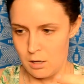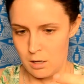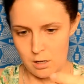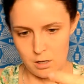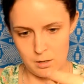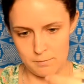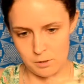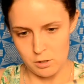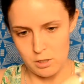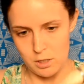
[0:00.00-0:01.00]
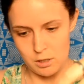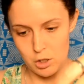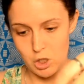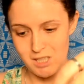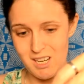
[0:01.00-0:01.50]
so that I
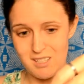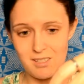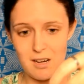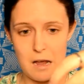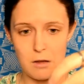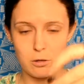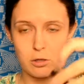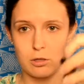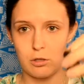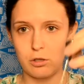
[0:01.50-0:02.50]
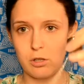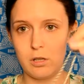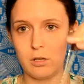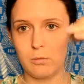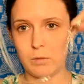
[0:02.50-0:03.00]
could test it out. So
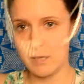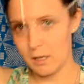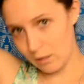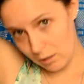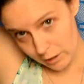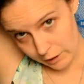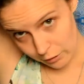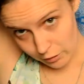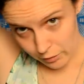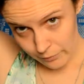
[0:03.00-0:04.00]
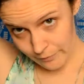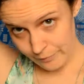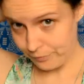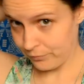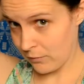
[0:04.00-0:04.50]
then it would technically go
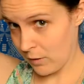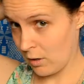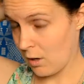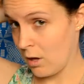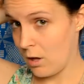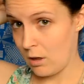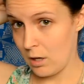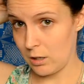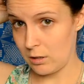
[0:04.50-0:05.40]
like